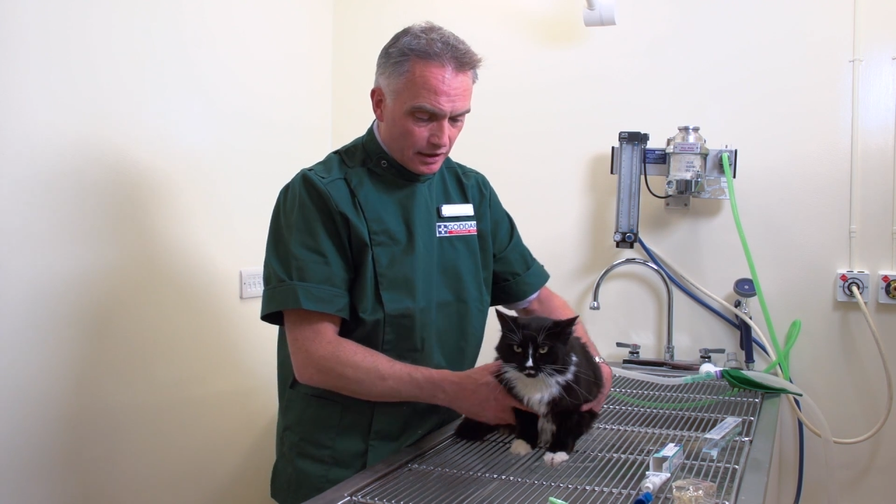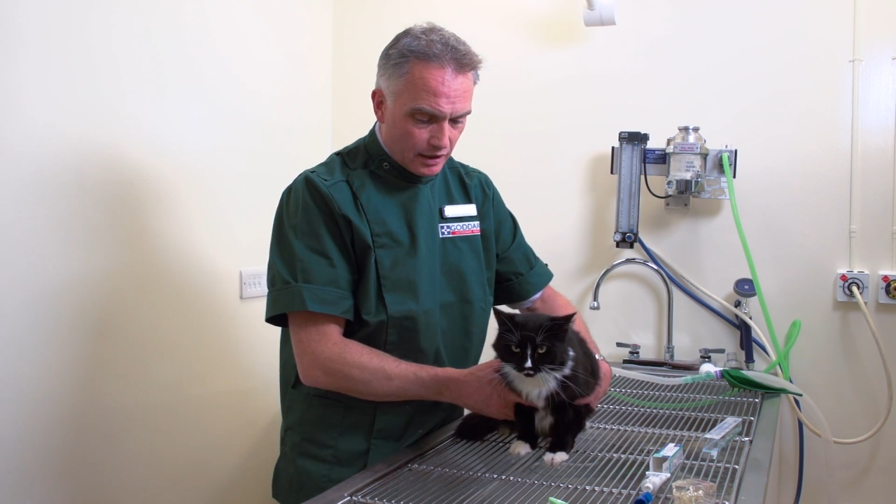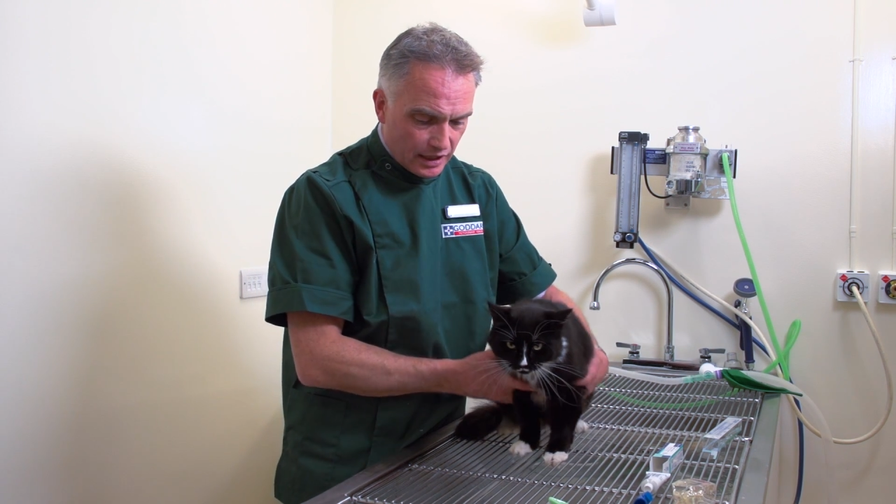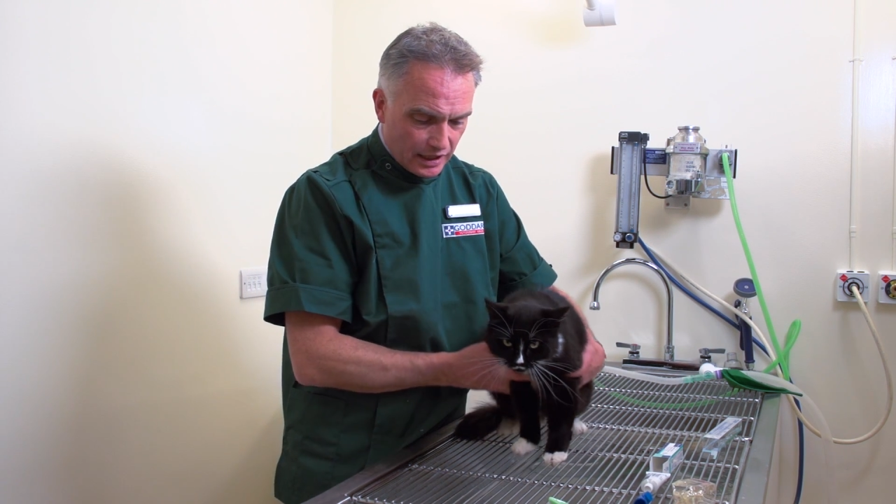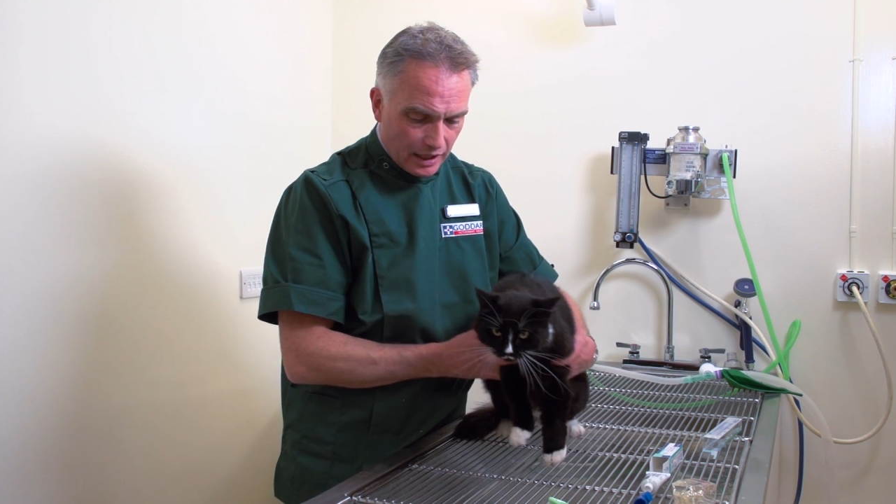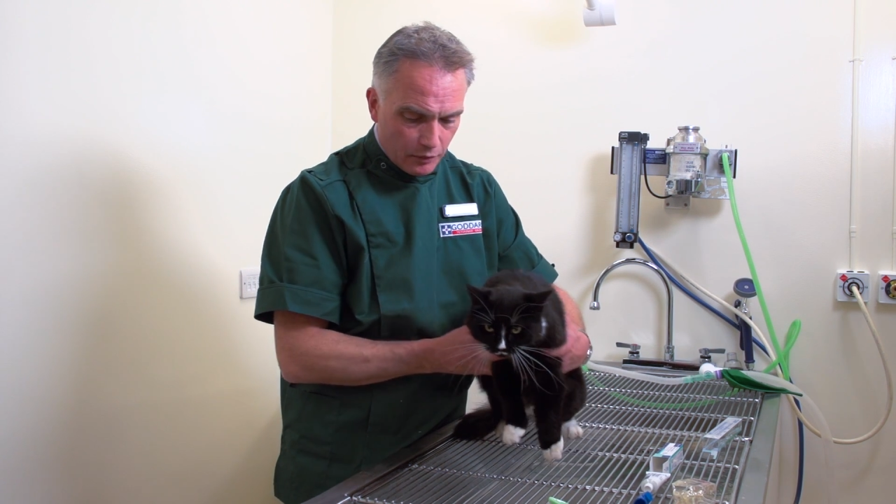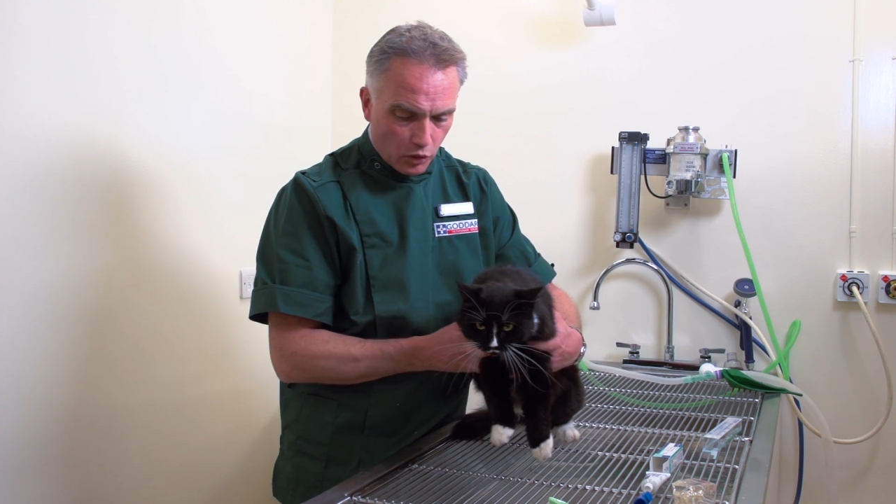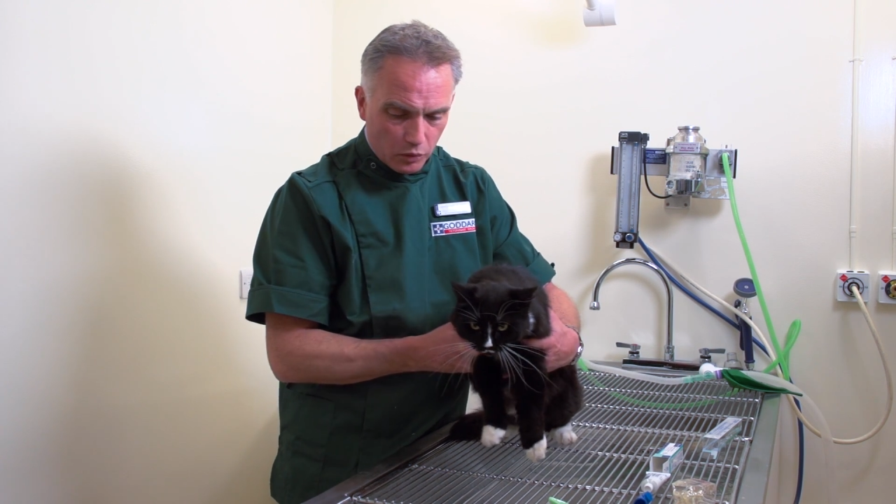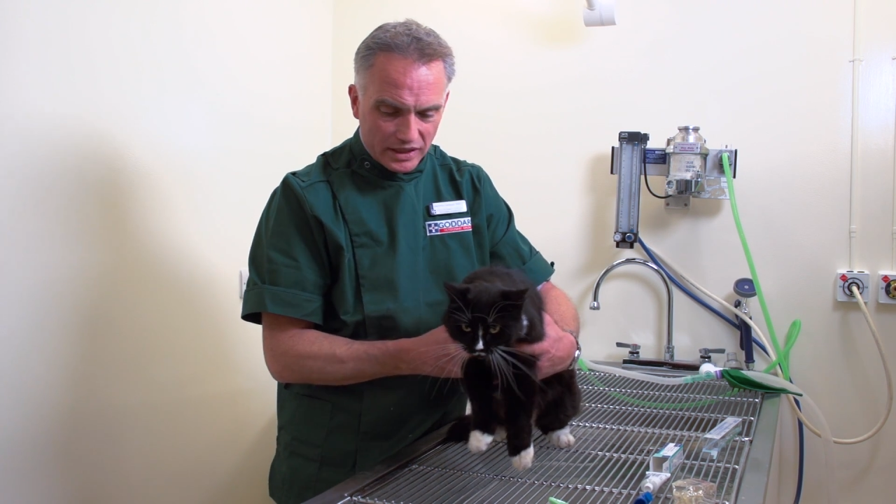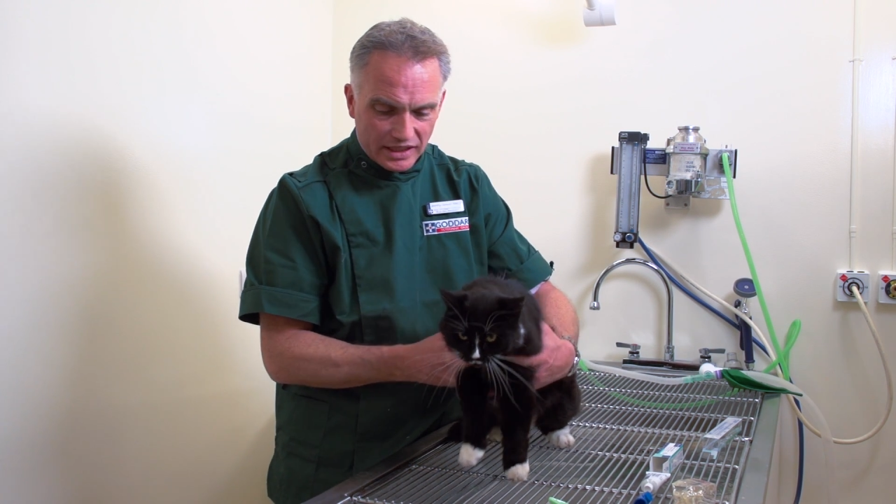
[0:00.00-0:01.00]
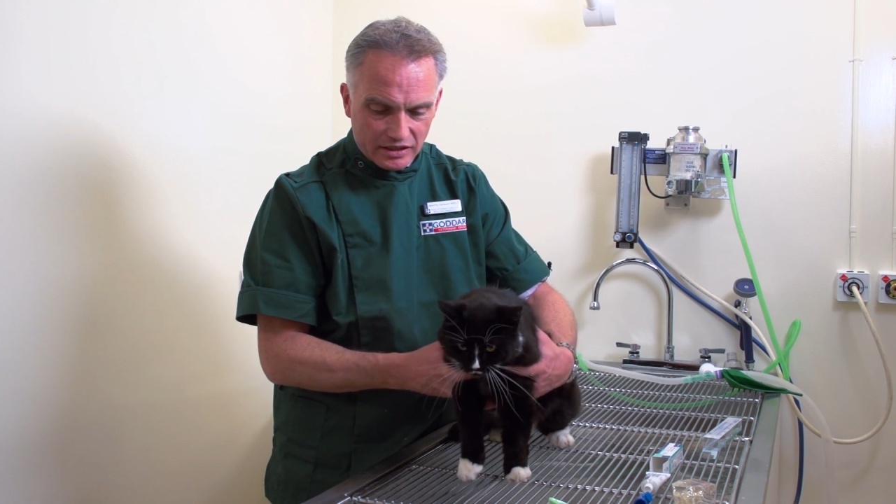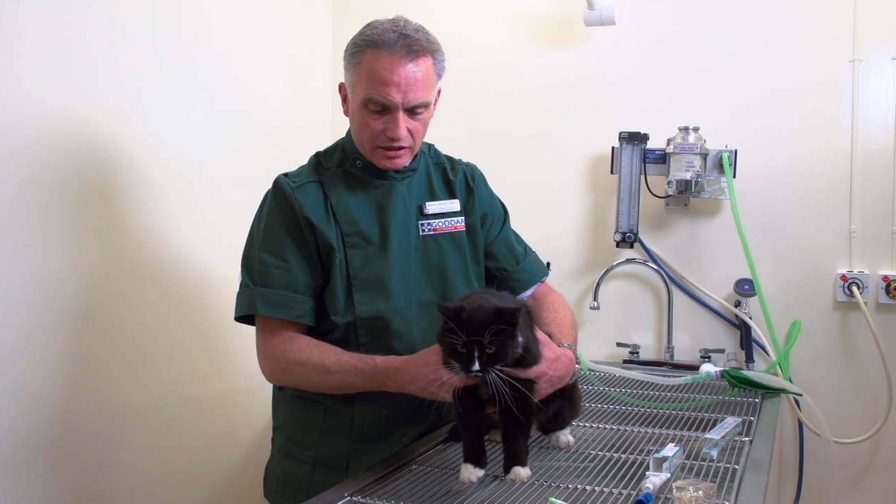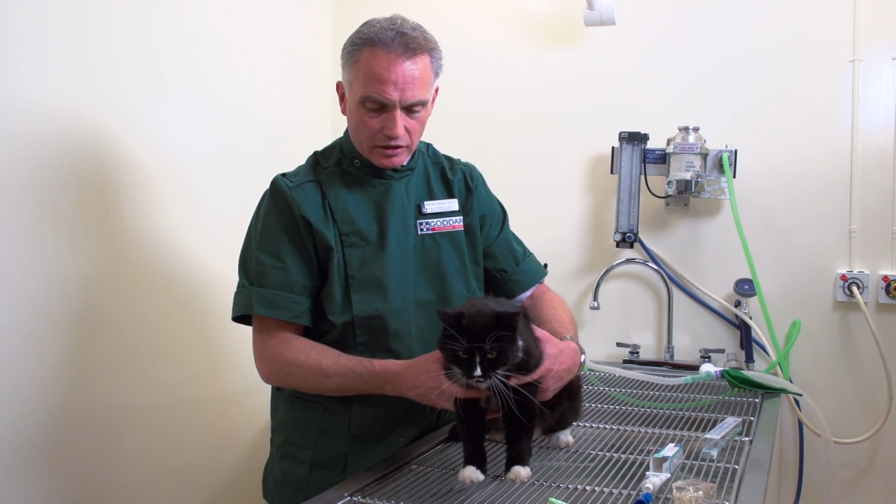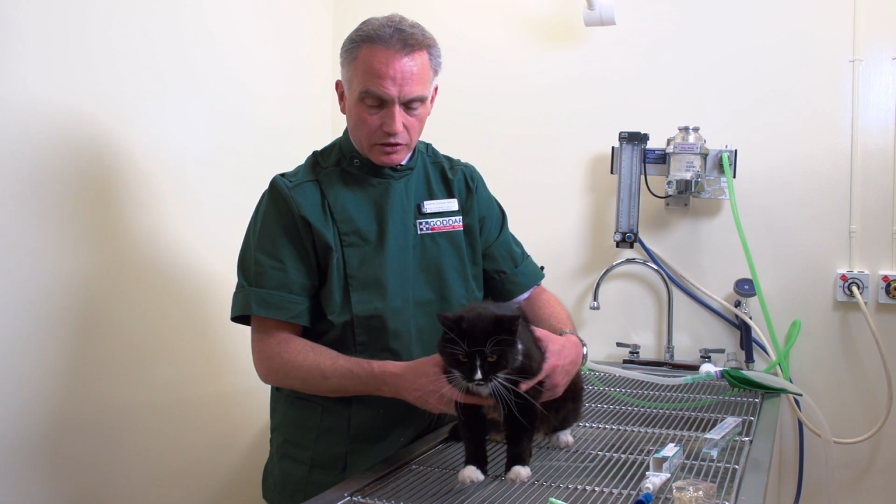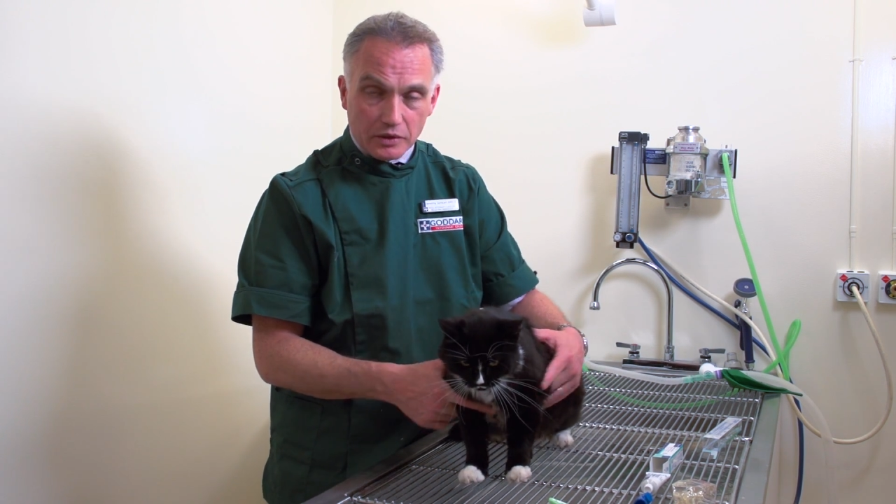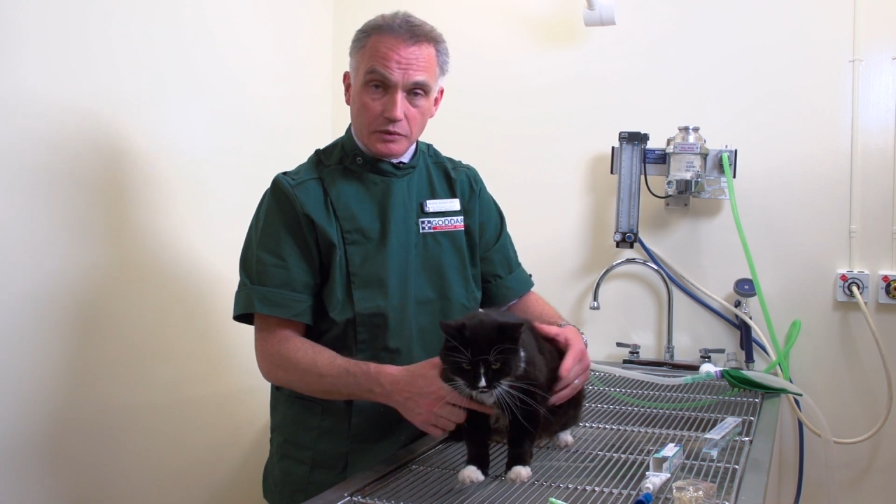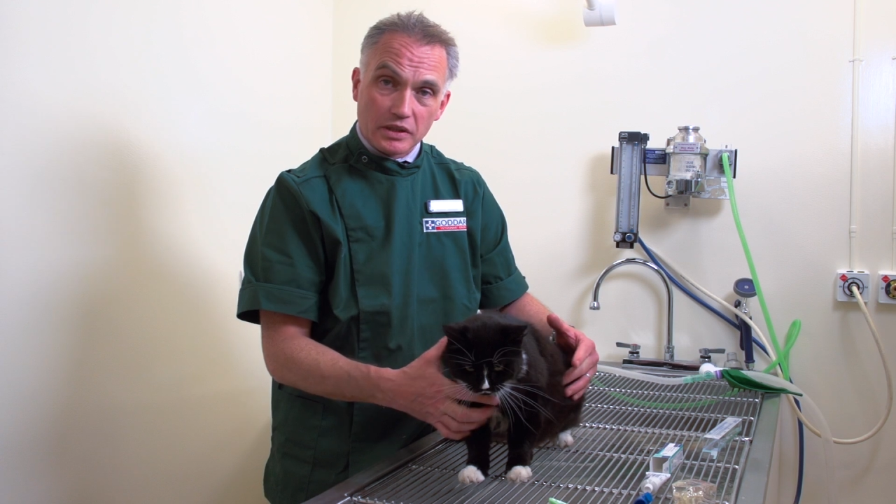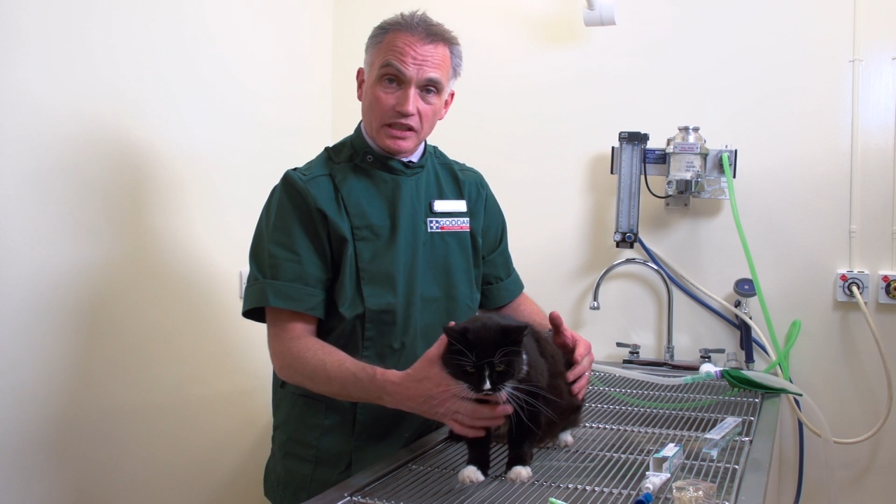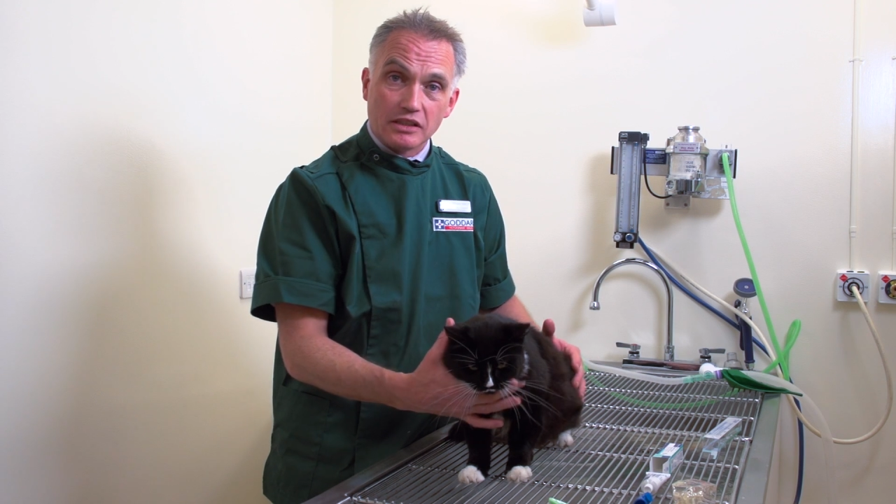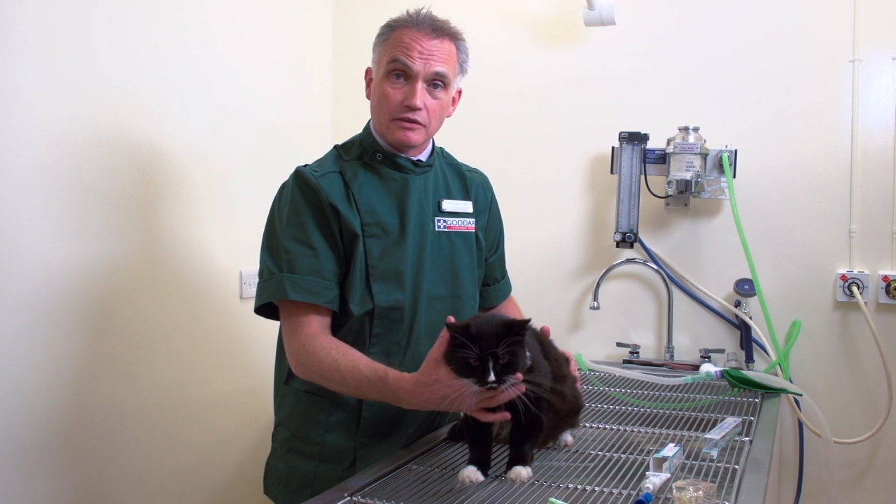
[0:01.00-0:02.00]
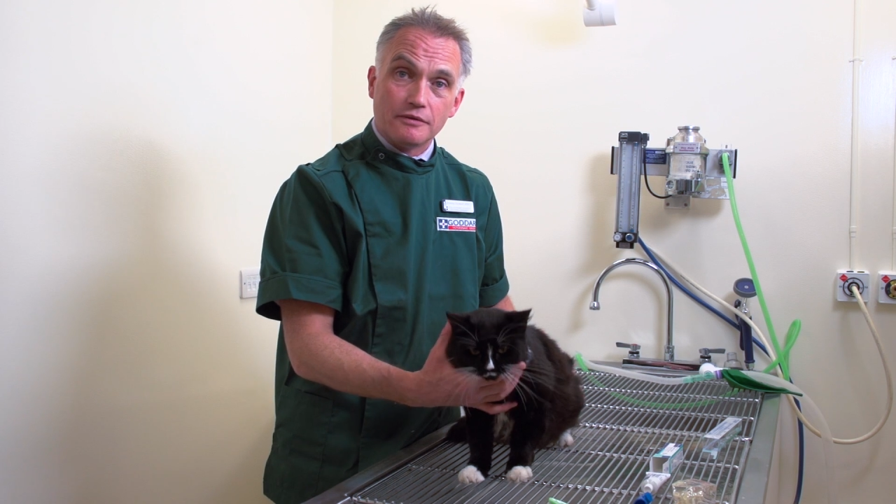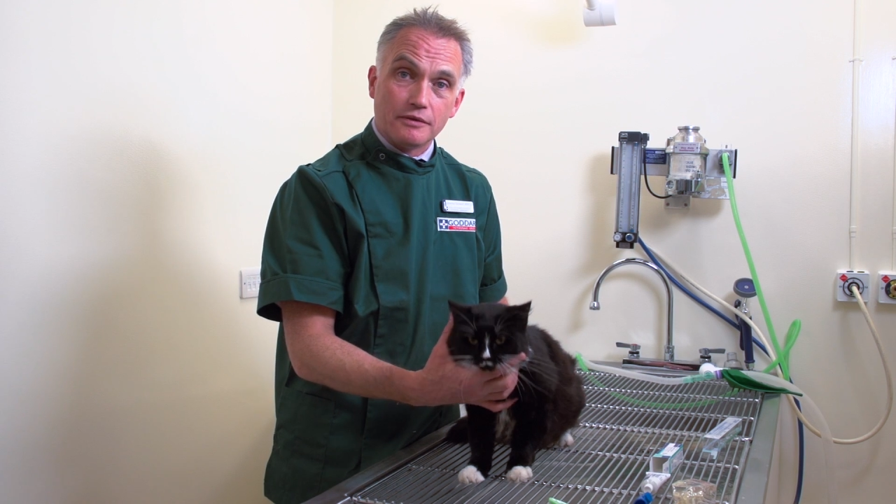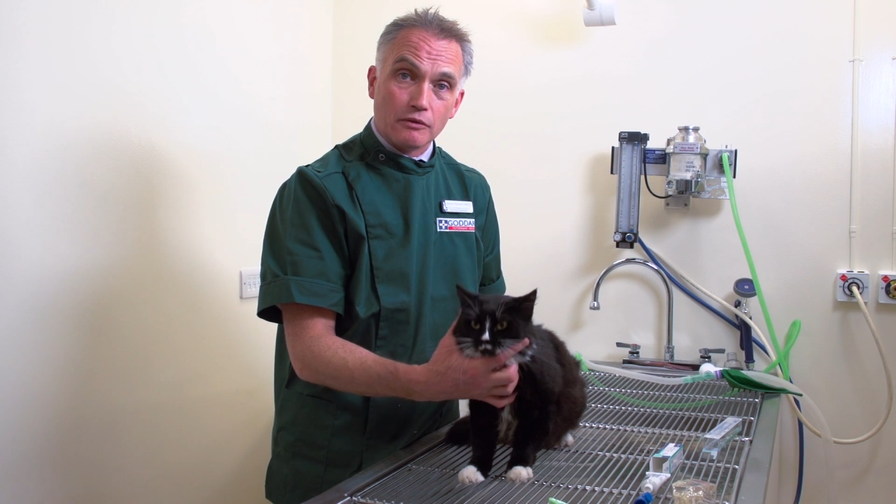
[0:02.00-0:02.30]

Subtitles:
What we need to do is we need to